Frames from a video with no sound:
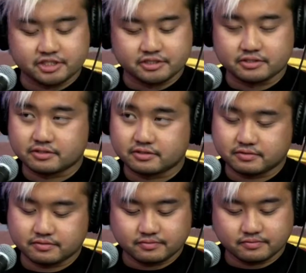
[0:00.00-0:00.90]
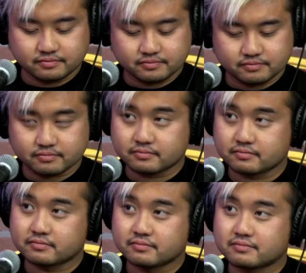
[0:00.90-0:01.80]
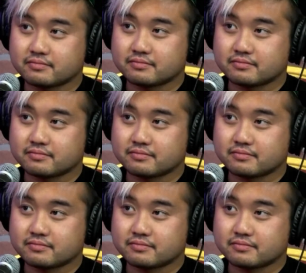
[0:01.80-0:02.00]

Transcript: Yeah, yeah. There you go. Look at you, Ty.